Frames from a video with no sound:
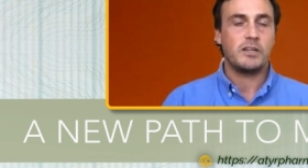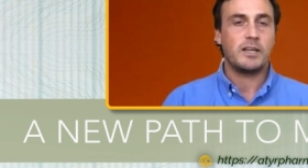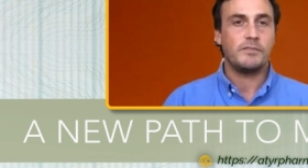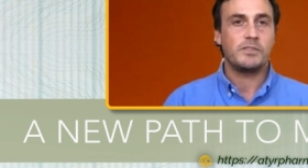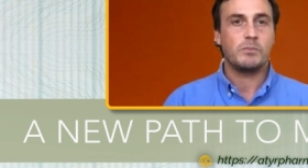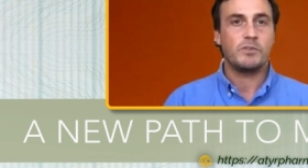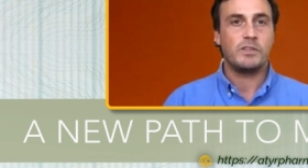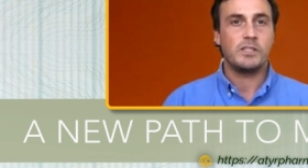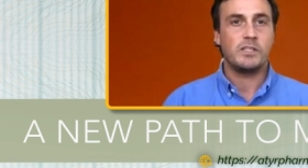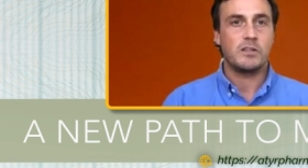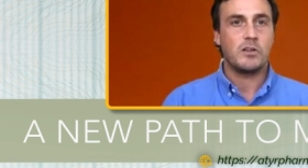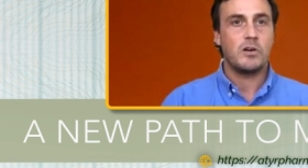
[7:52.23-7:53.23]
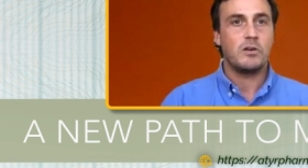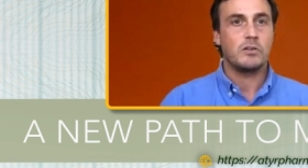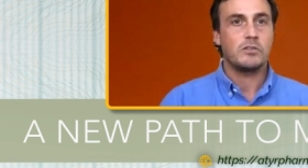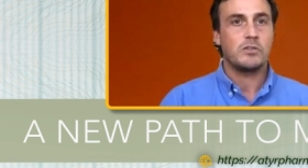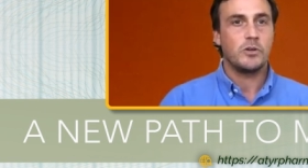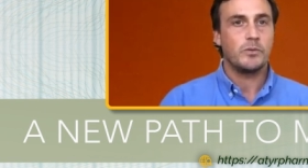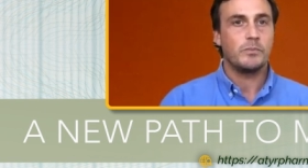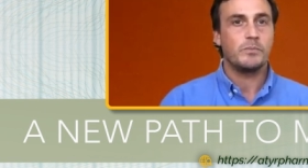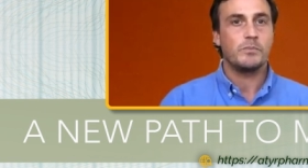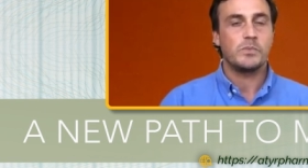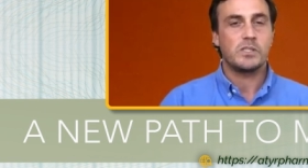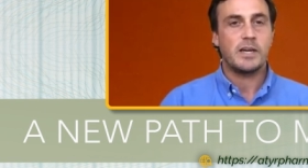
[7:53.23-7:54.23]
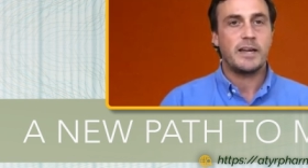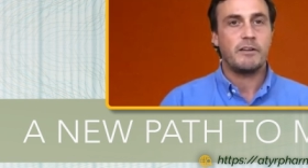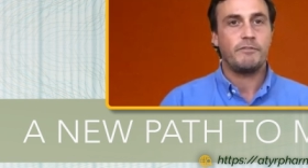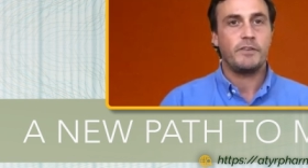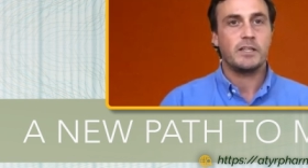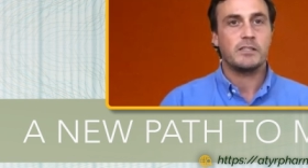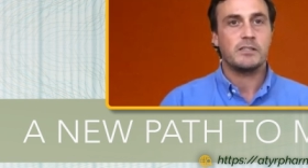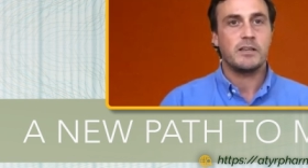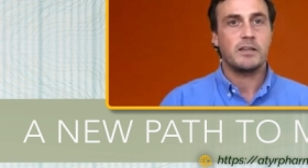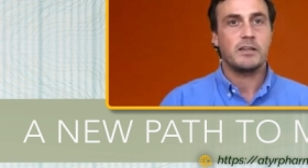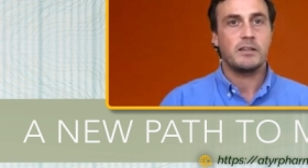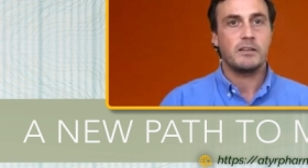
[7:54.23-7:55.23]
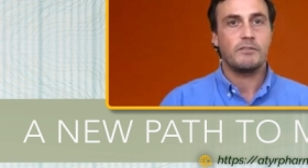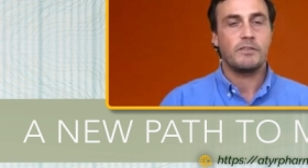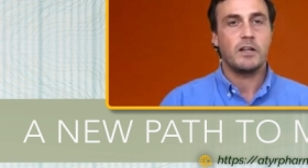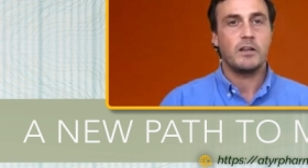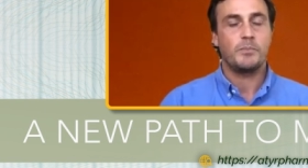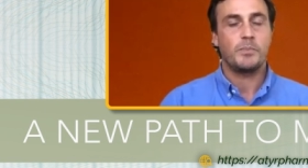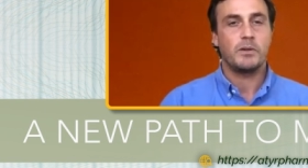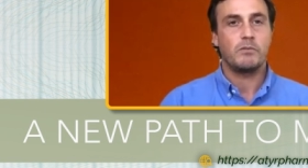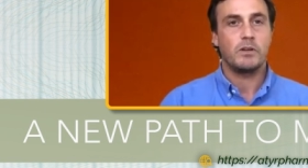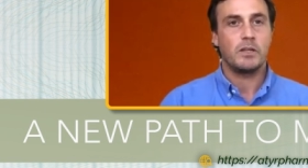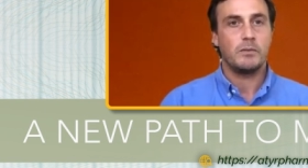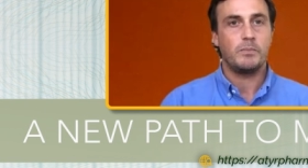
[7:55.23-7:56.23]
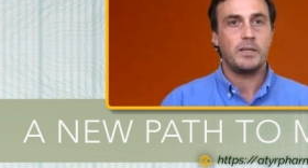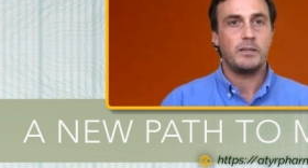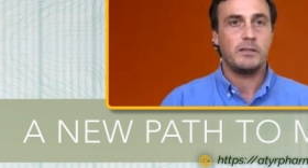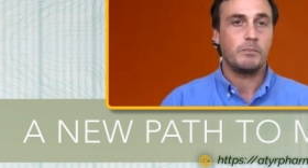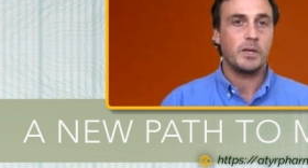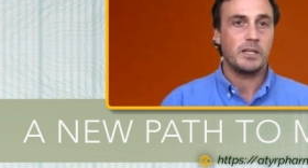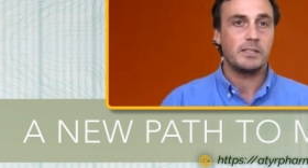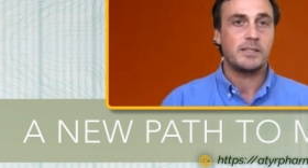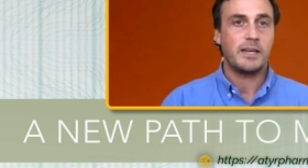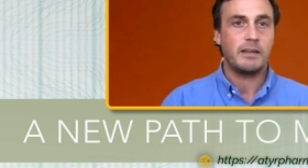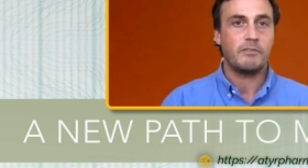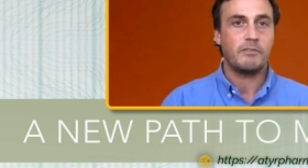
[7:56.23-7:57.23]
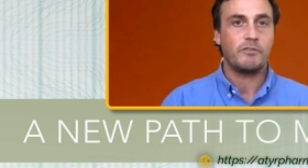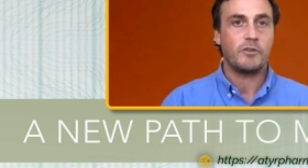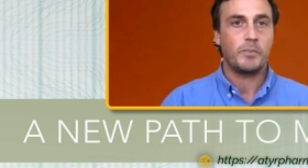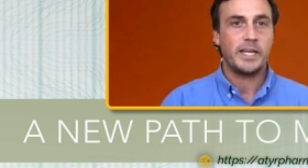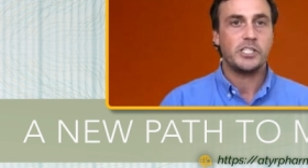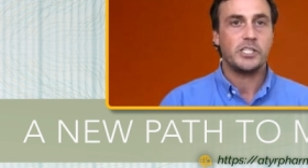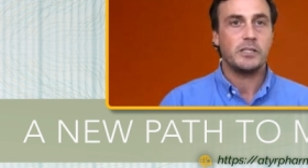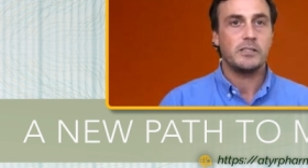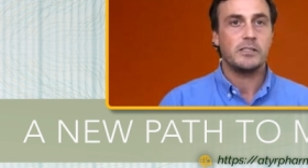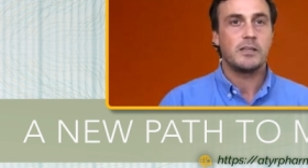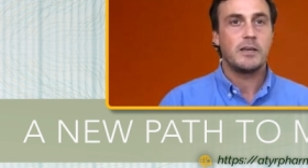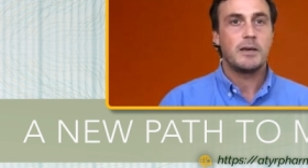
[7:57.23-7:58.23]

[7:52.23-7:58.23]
have some of these long-term side effects that can develop and really be debilitating for patients.